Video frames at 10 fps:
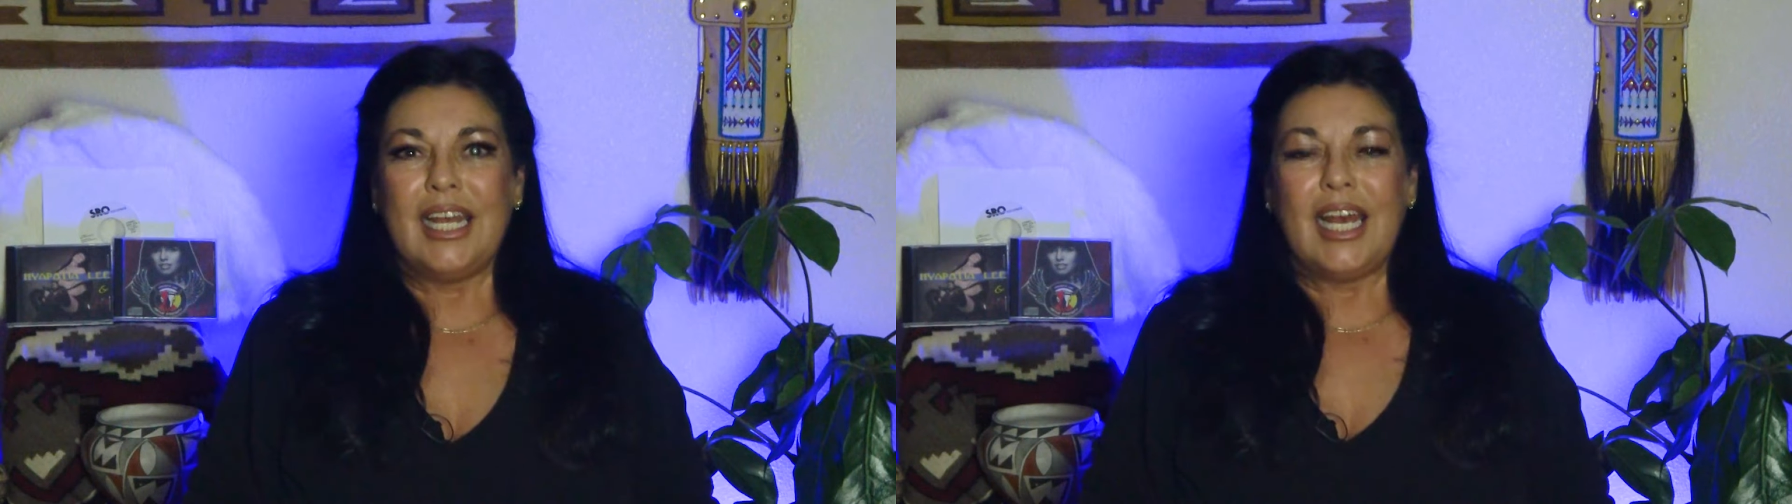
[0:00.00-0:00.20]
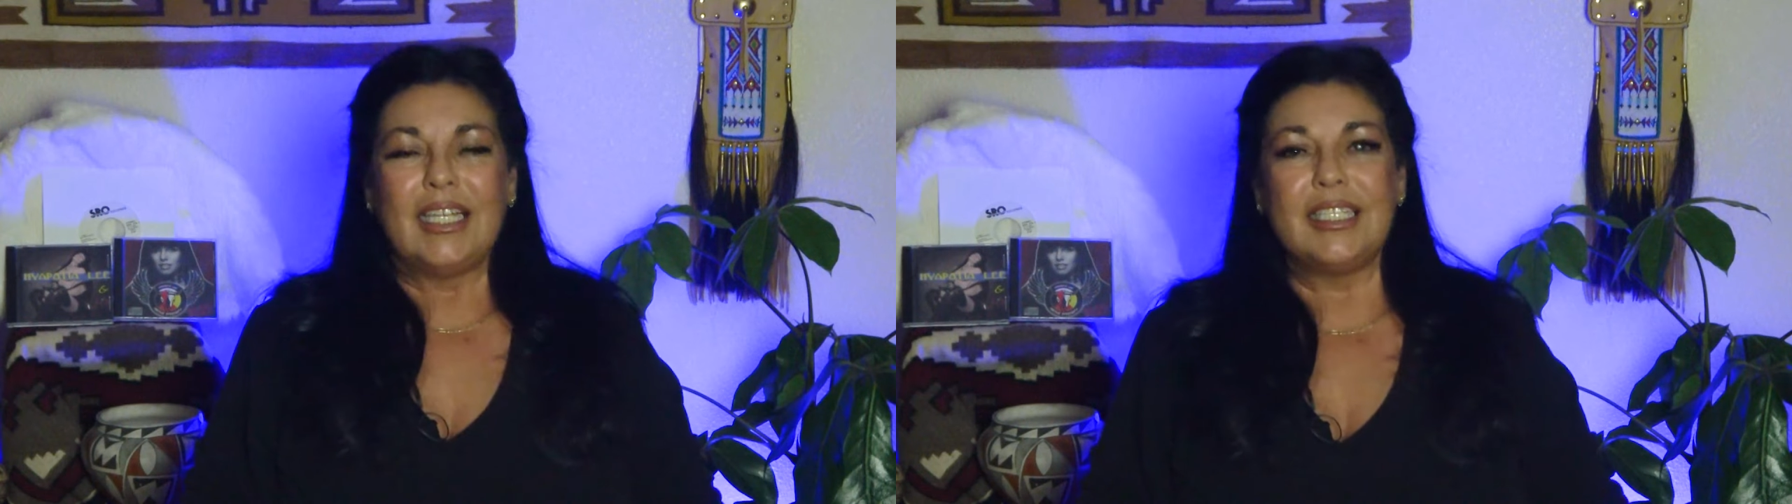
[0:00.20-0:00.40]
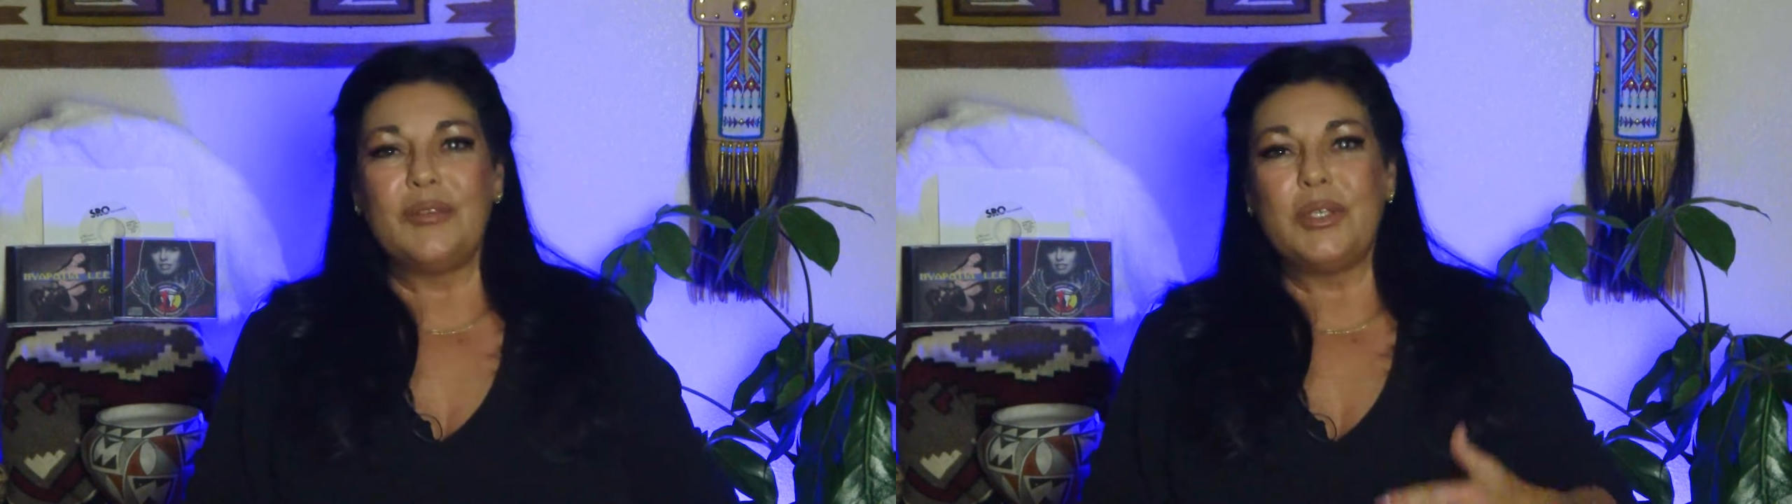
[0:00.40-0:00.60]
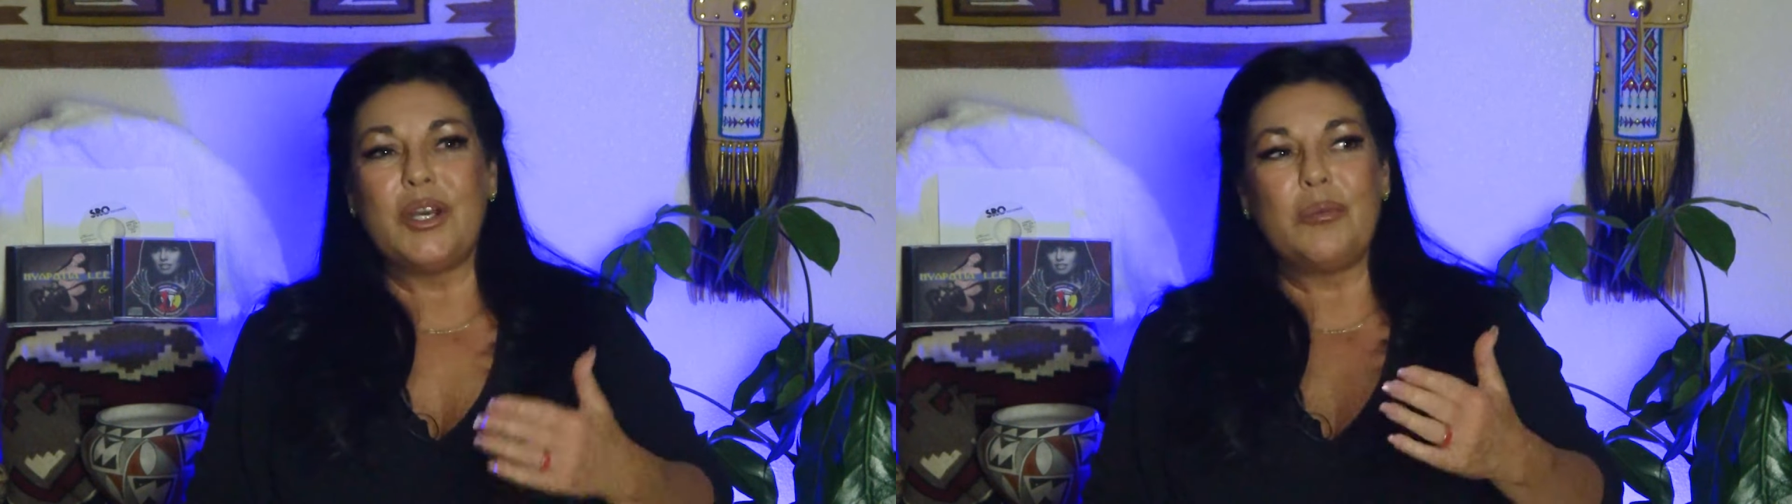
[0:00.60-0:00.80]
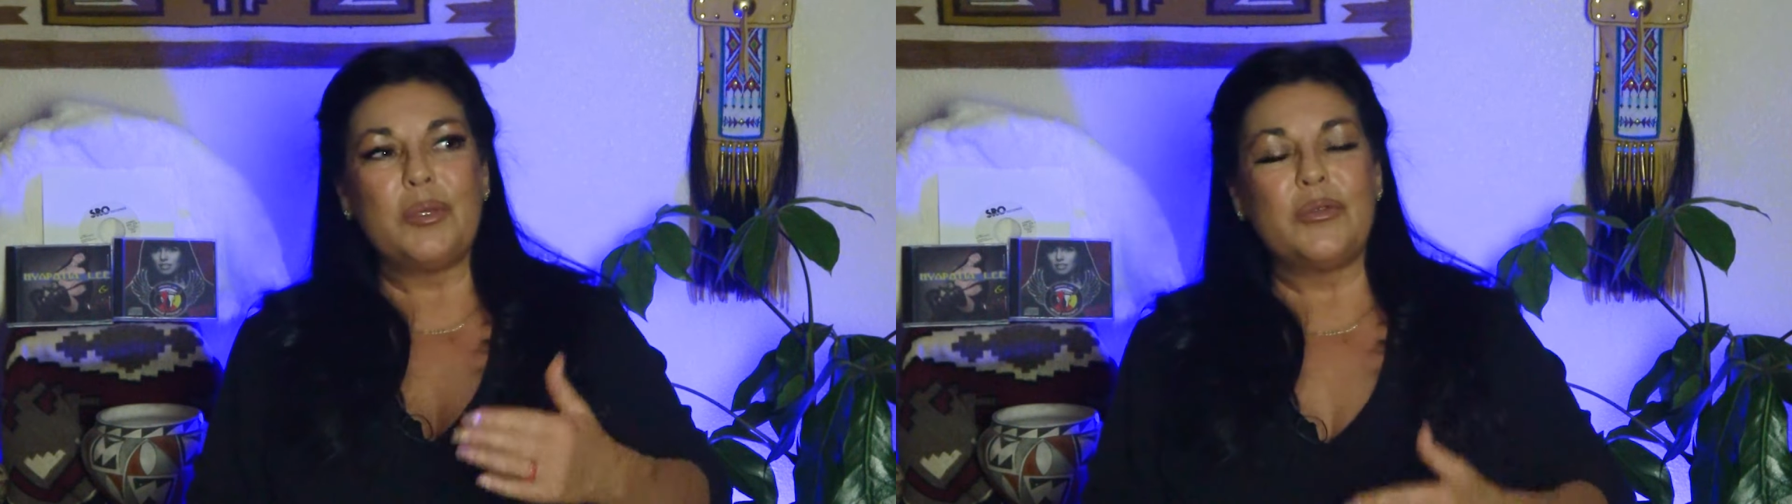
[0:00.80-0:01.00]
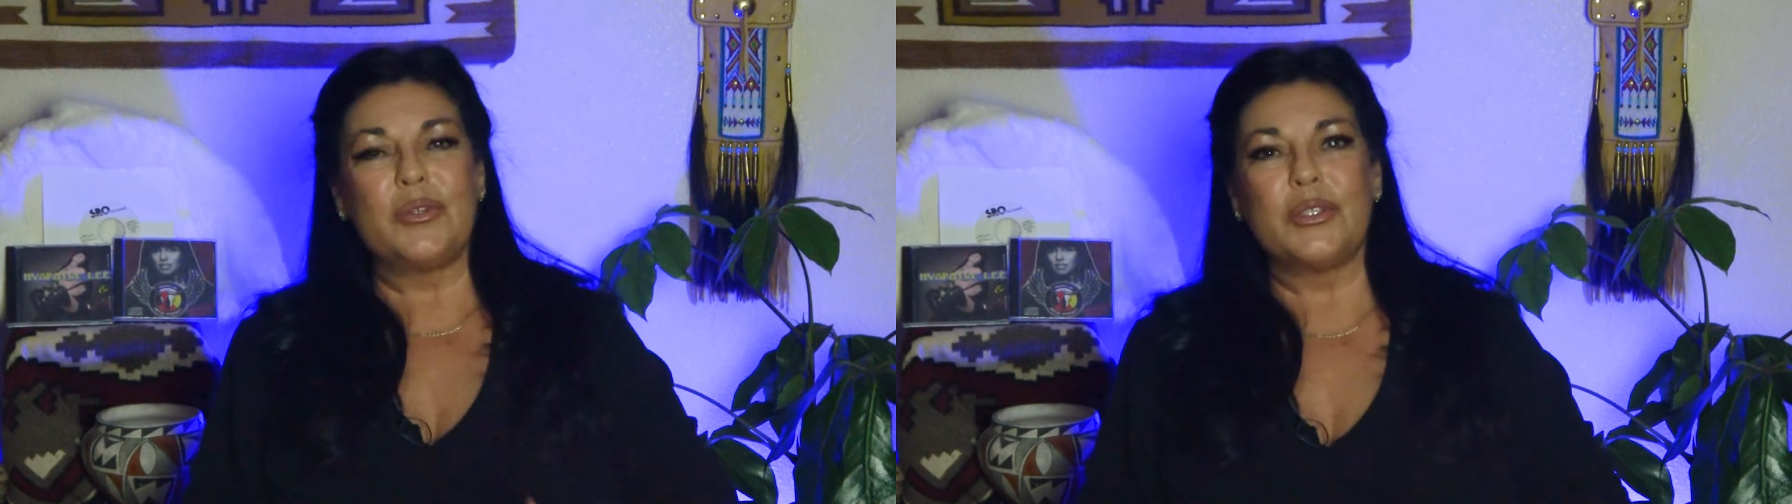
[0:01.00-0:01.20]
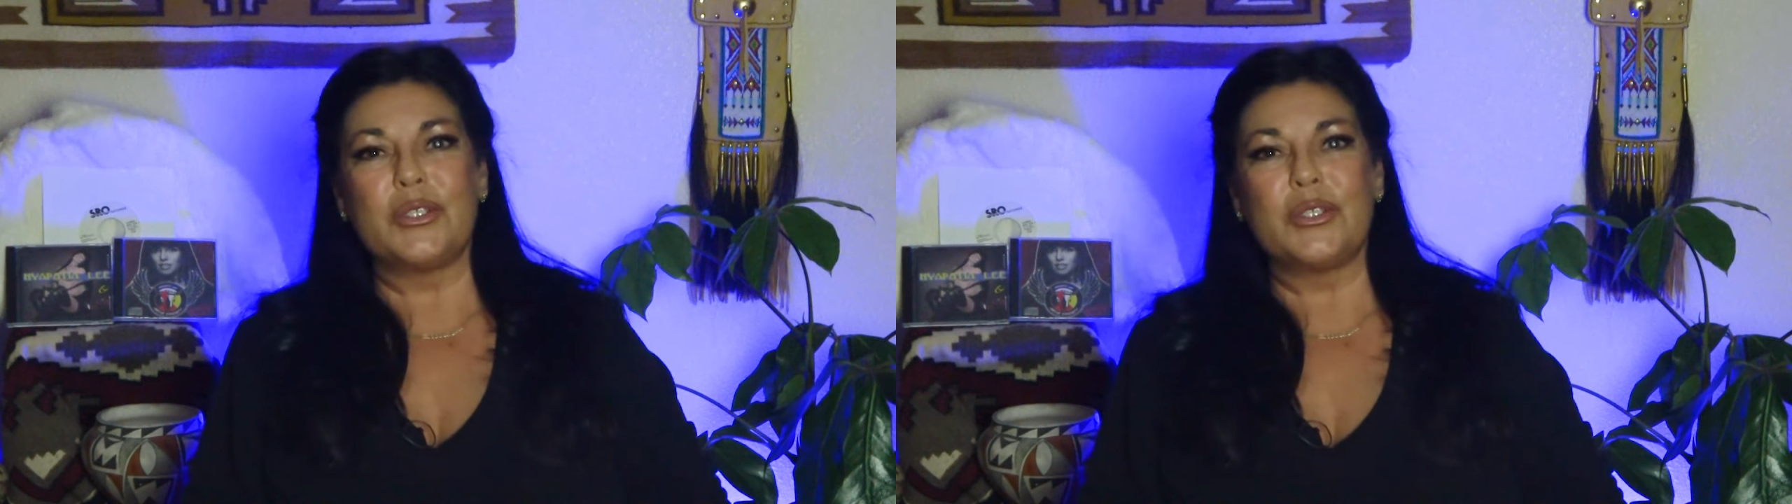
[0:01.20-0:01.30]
And then we opened for the